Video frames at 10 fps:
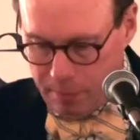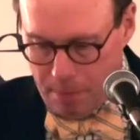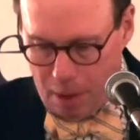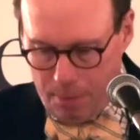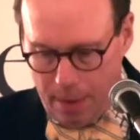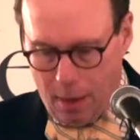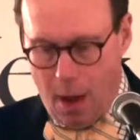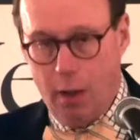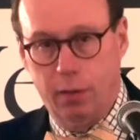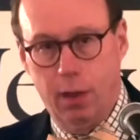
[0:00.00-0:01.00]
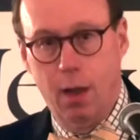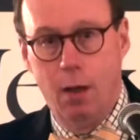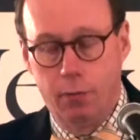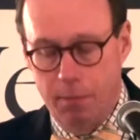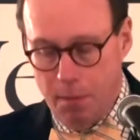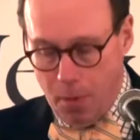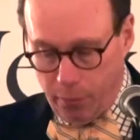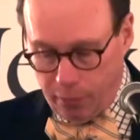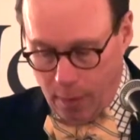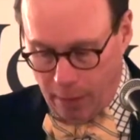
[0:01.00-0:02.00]
about Benghazi from the
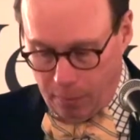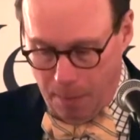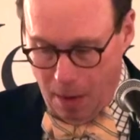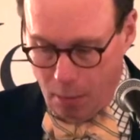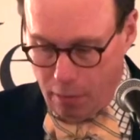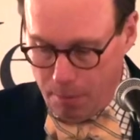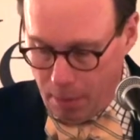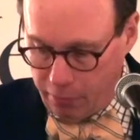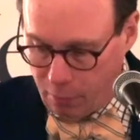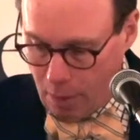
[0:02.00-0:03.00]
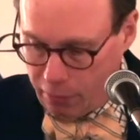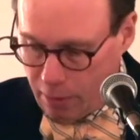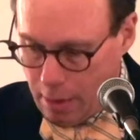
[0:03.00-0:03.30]
most transparent administration in